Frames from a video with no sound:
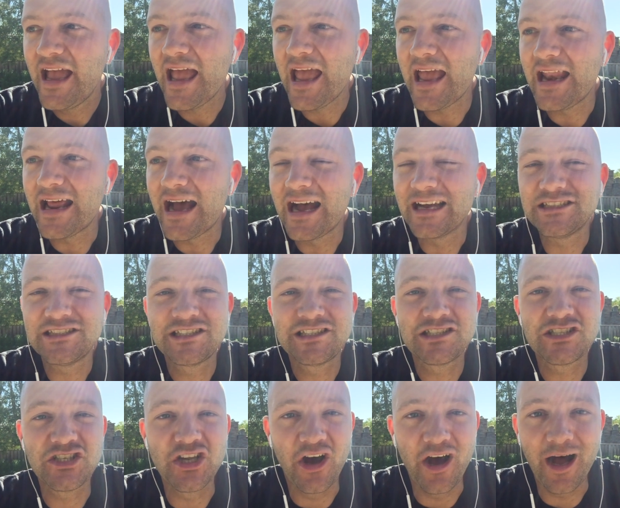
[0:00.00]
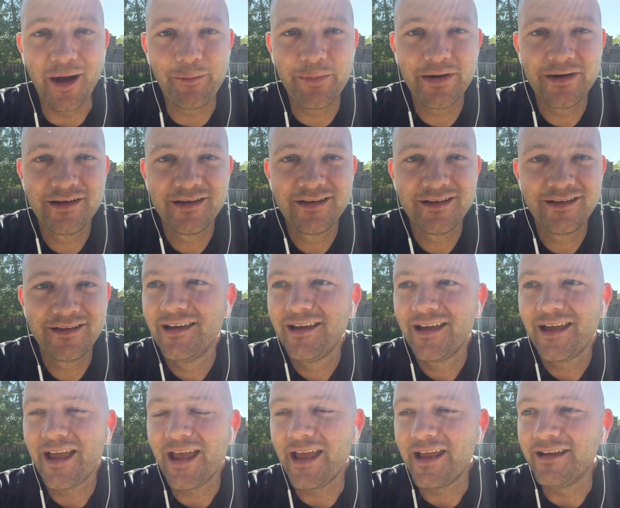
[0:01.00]
and I stop
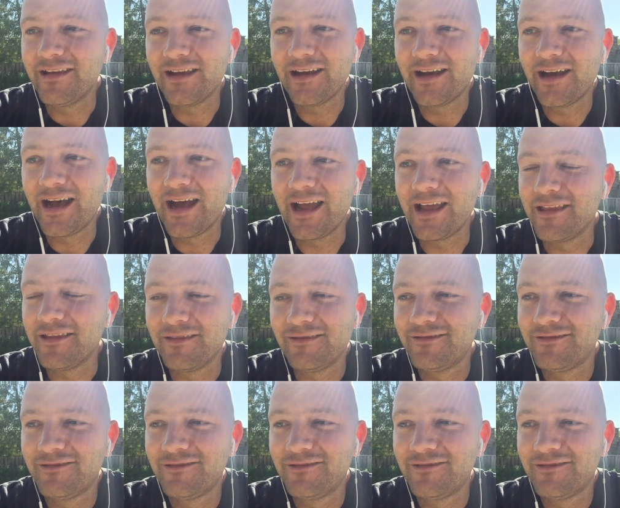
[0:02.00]
and I